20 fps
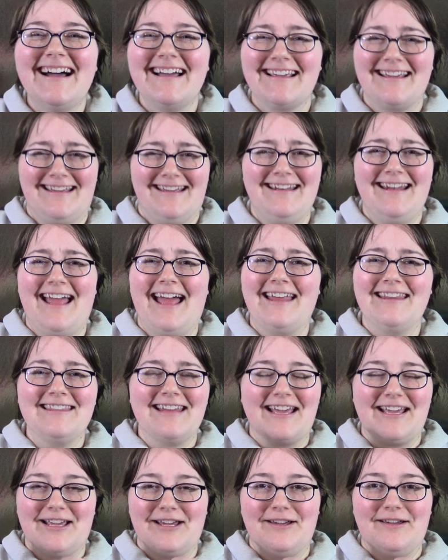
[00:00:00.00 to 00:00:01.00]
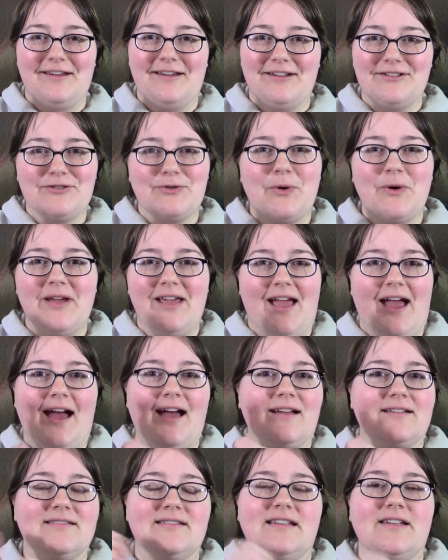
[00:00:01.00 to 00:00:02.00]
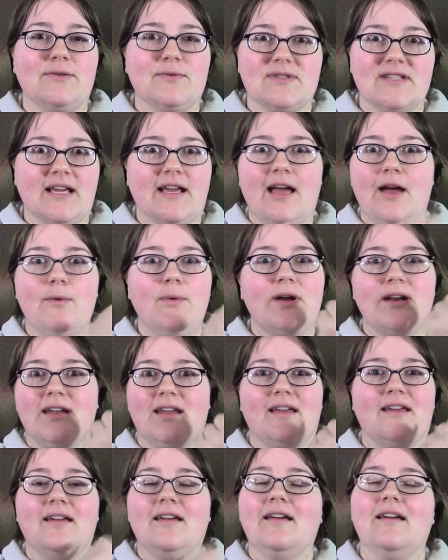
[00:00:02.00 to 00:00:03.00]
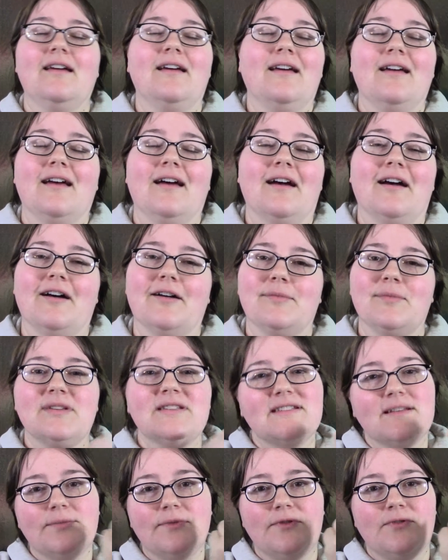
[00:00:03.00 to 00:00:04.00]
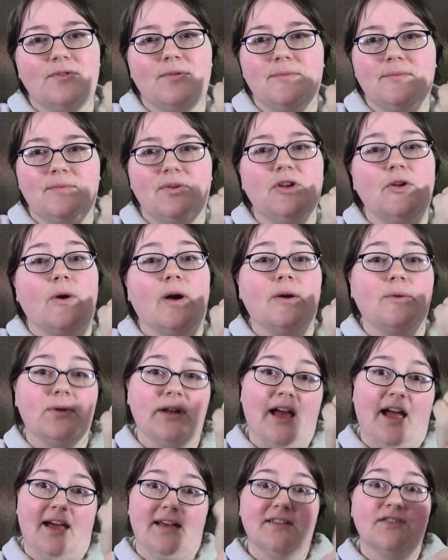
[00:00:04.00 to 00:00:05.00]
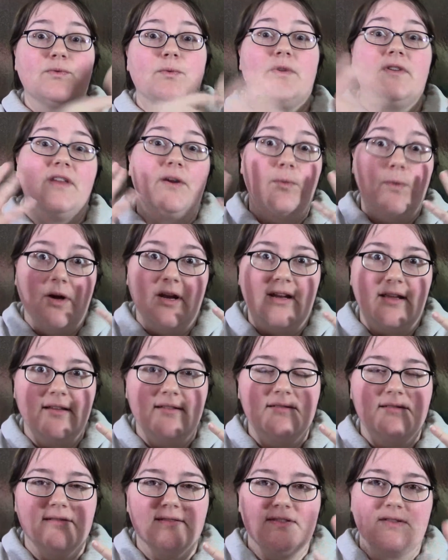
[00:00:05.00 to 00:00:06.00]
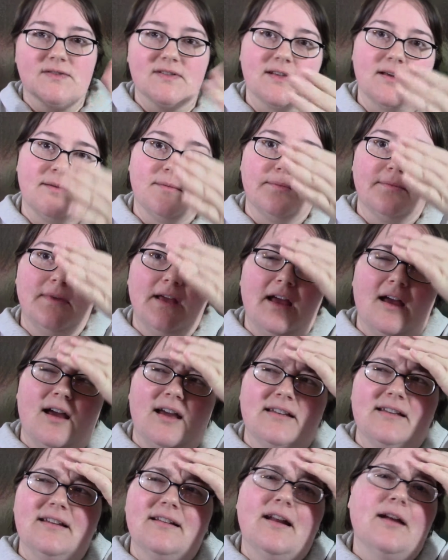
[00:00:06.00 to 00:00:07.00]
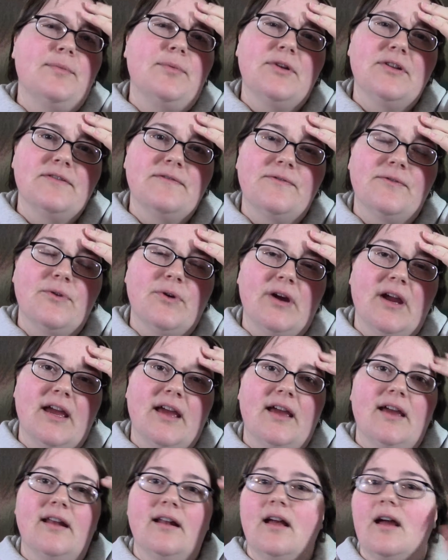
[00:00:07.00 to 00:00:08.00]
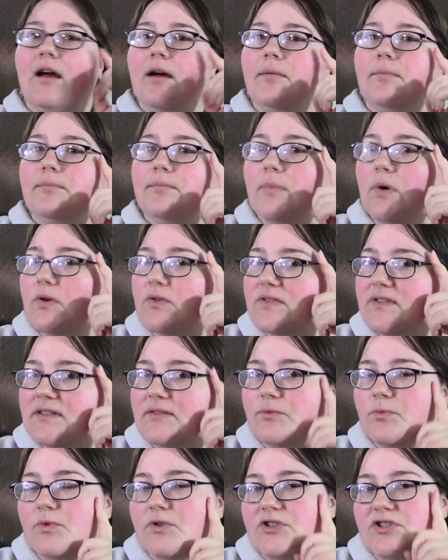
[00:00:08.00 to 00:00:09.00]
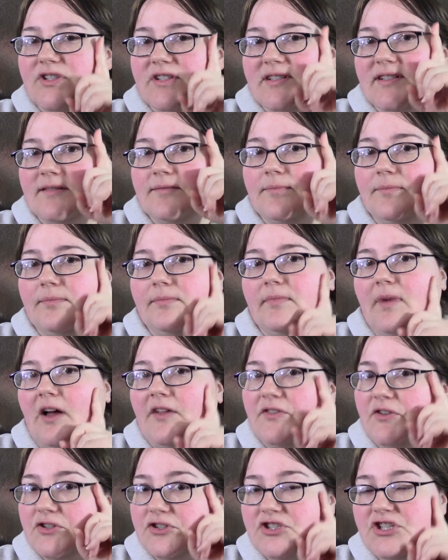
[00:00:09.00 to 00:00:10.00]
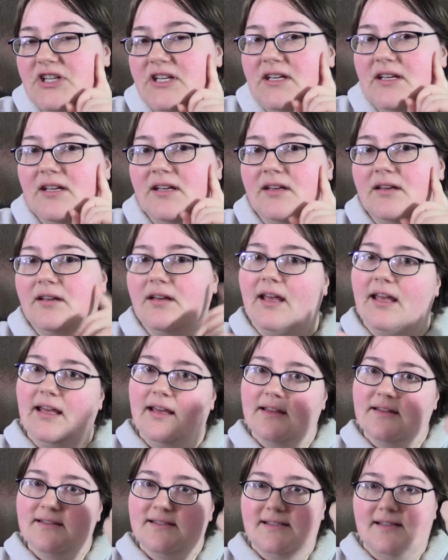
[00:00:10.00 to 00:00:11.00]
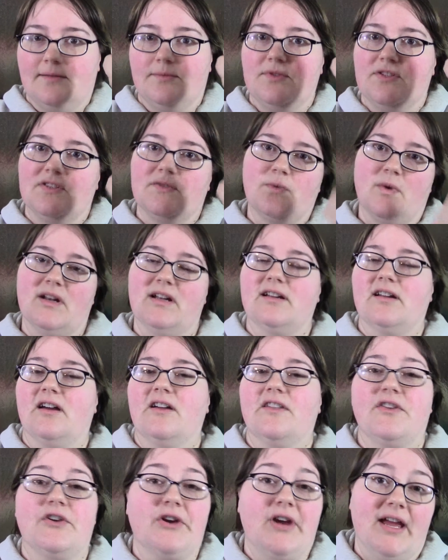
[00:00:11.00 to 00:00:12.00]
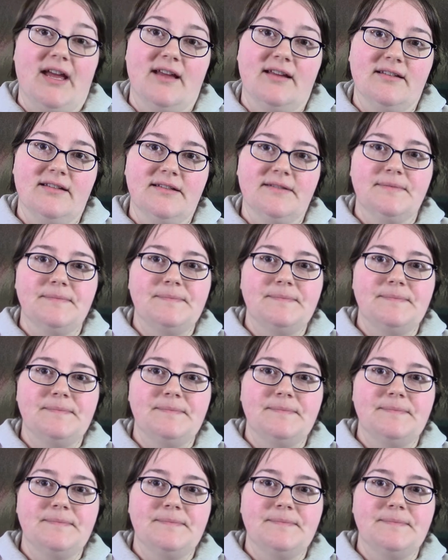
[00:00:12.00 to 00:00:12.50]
Kid had like a toy axe and he was like, I want it. And some of them, you know, I would ask where they want it. So some, just a couple on the forehead, most of them were just on their cheek, and some just wanted it on their hand.